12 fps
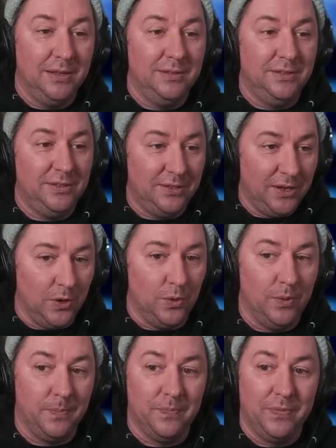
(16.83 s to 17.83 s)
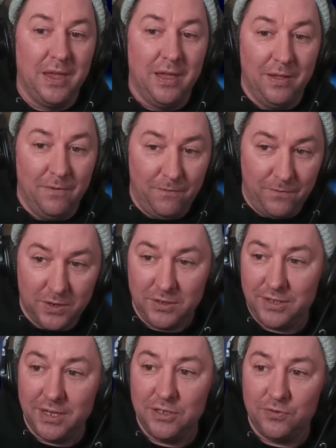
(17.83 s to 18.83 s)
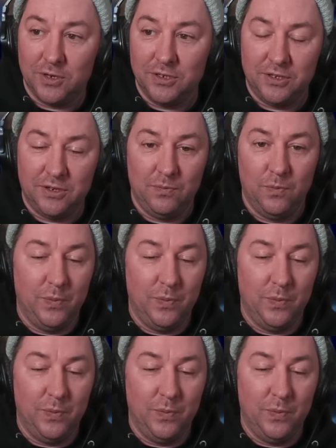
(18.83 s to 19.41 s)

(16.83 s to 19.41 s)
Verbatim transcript: So, first things first,